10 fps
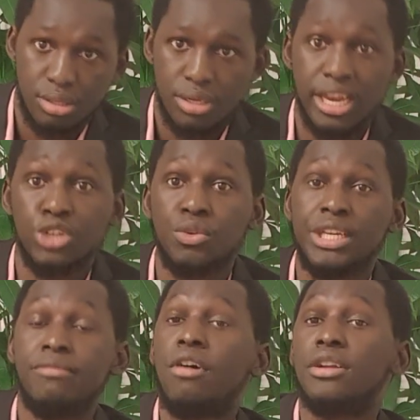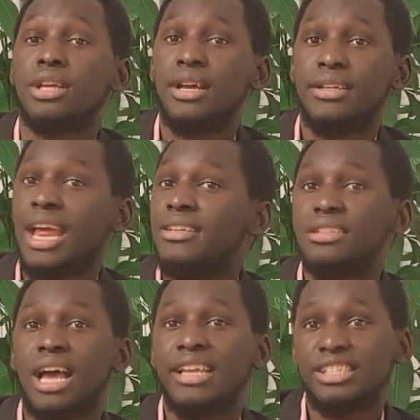Then 24th, then
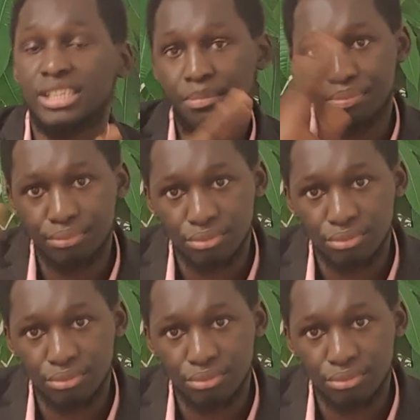the ship